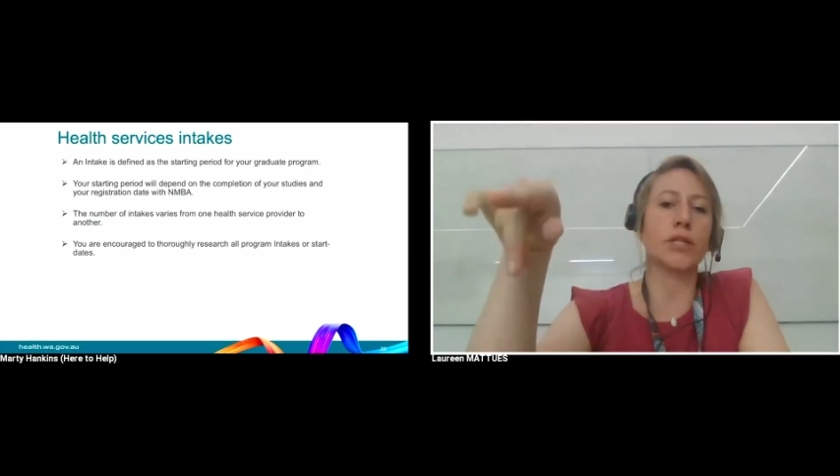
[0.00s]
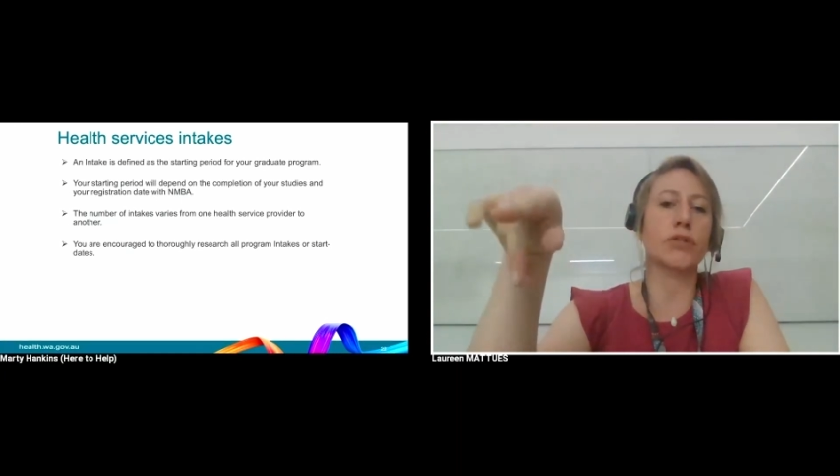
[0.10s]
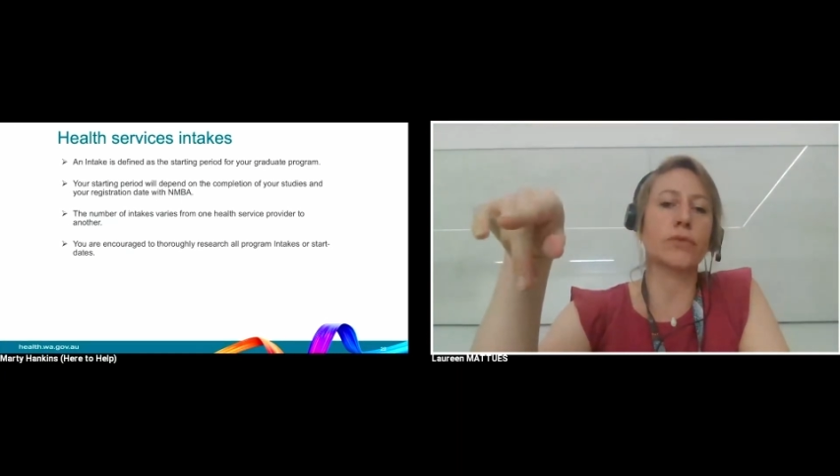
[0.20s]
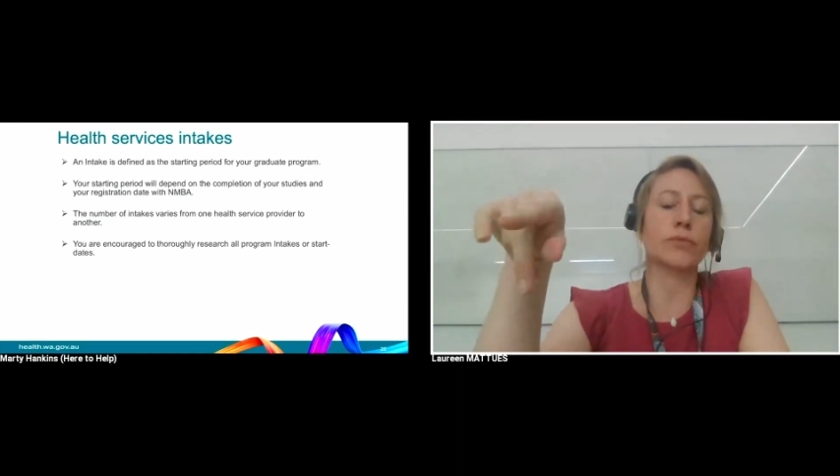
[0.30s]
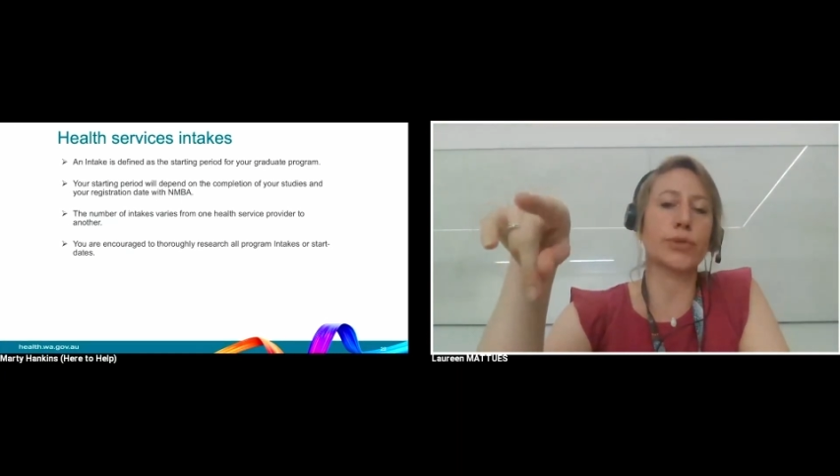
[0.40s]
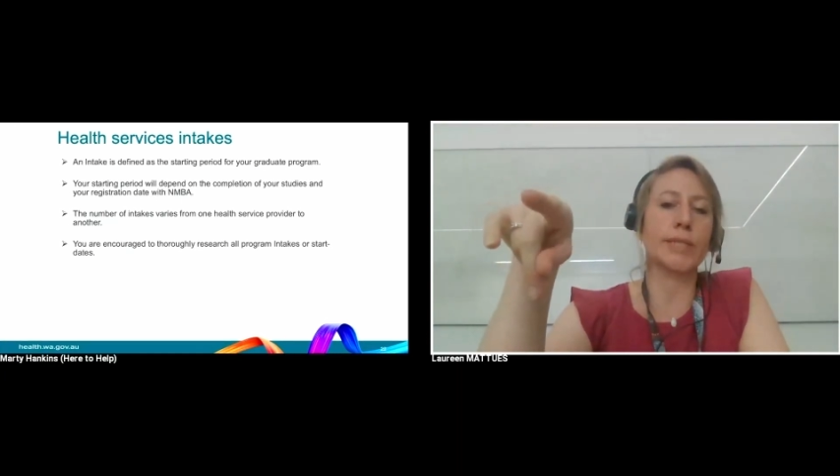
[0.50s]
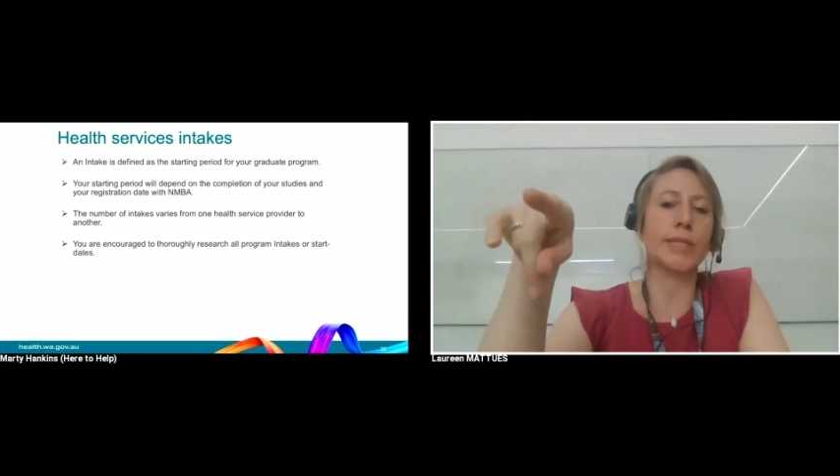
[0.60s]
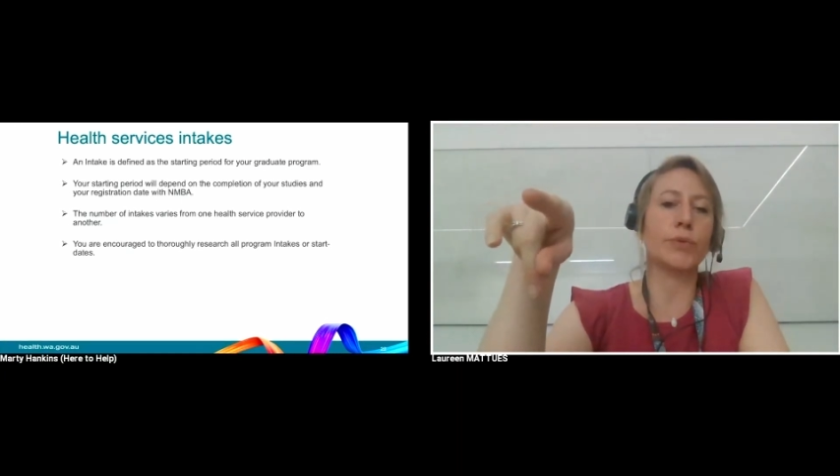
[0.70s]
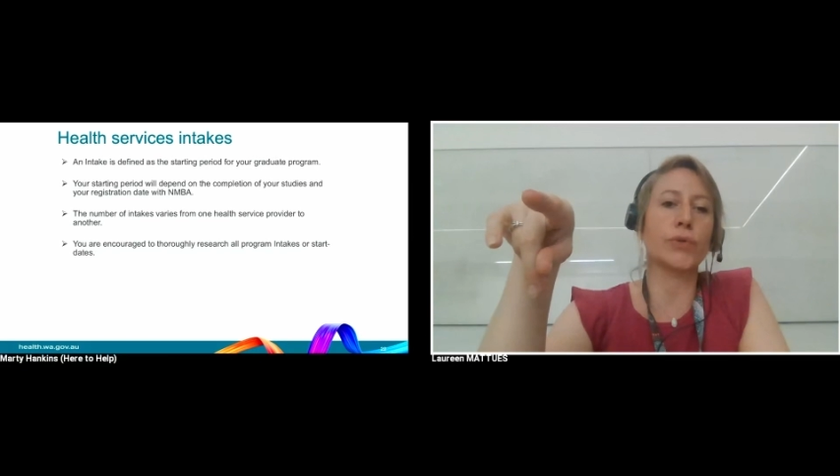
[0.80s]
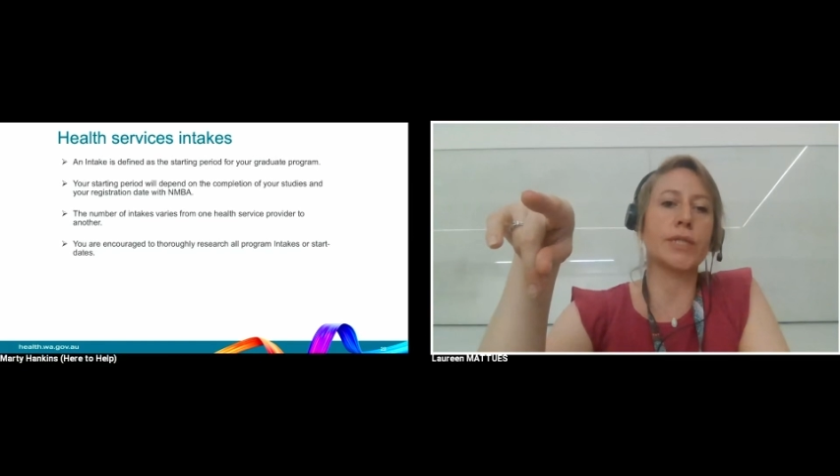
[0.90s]
dates for
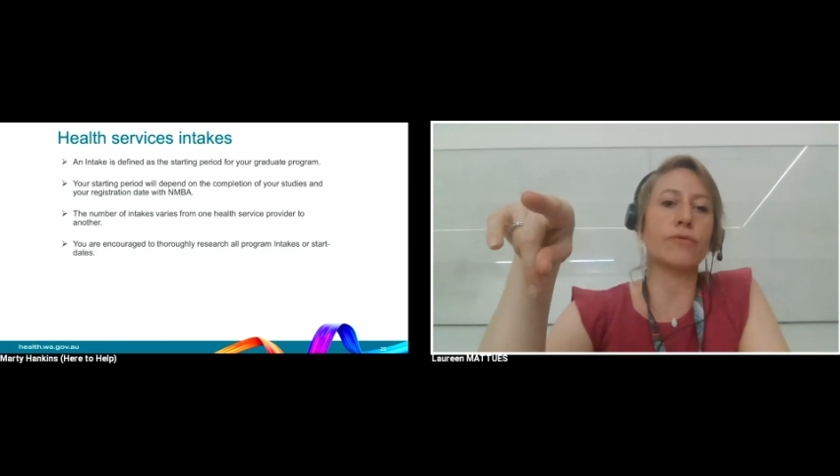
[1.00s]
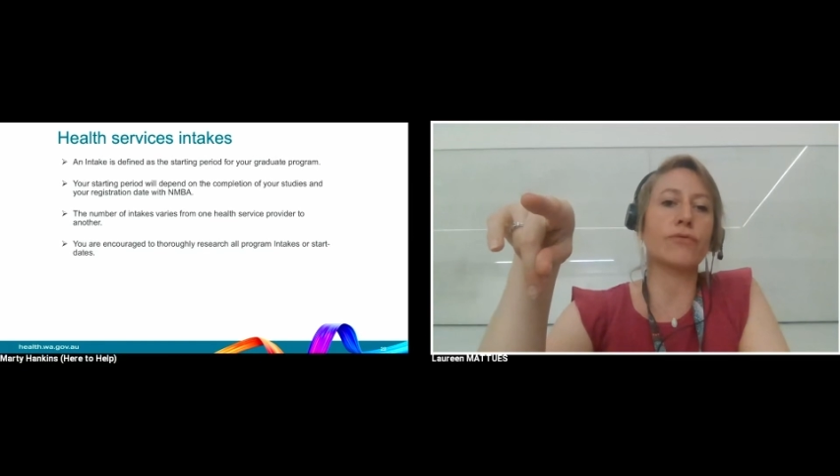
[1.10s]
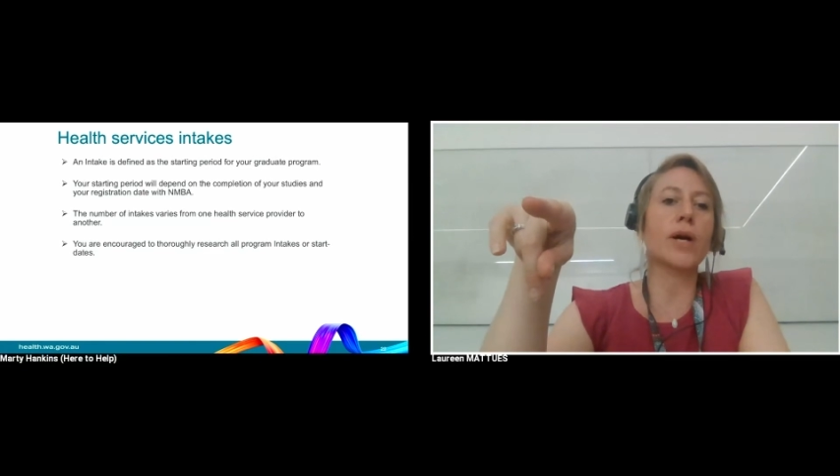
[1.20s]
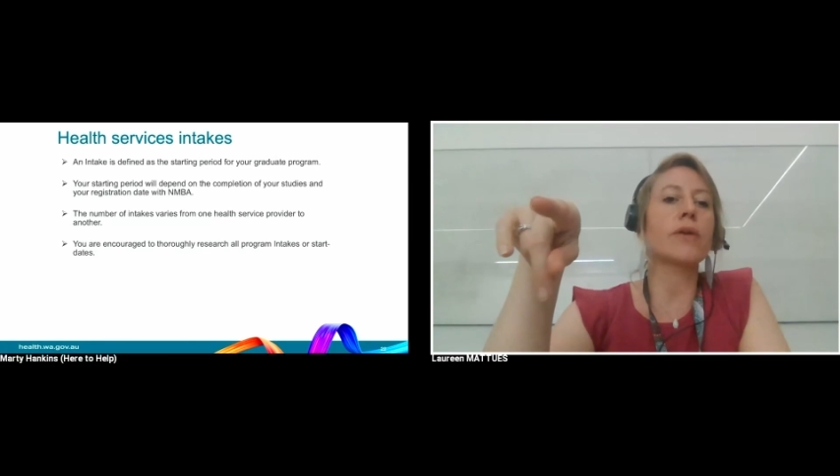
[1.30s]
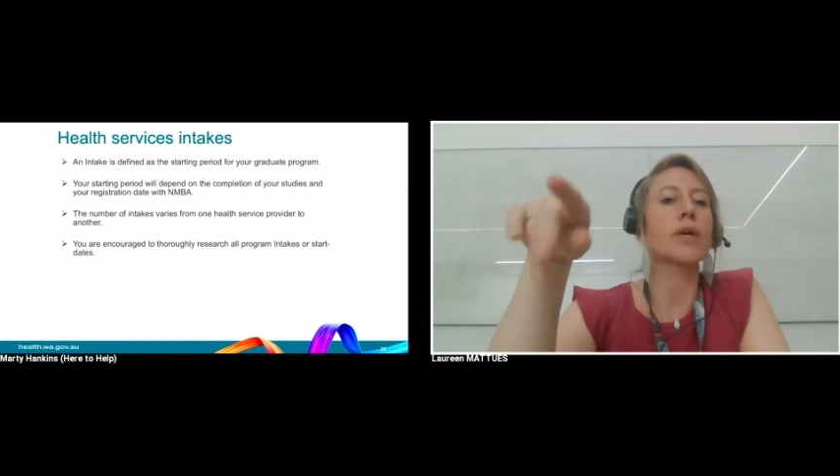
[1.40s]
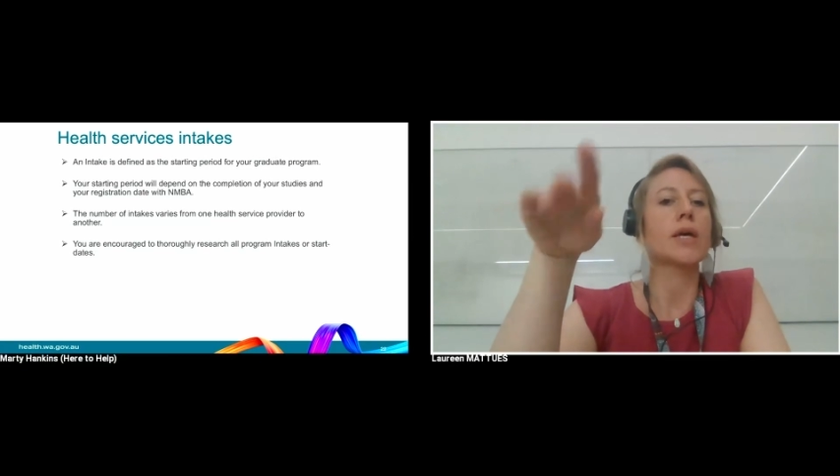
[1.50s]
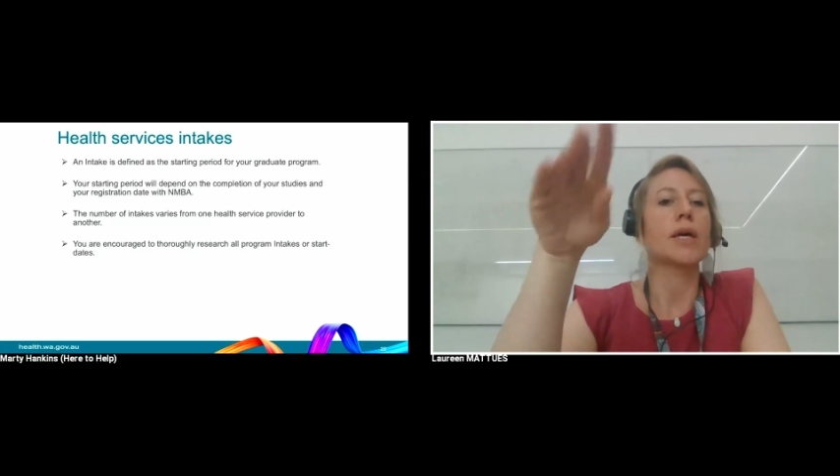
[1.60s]
2025.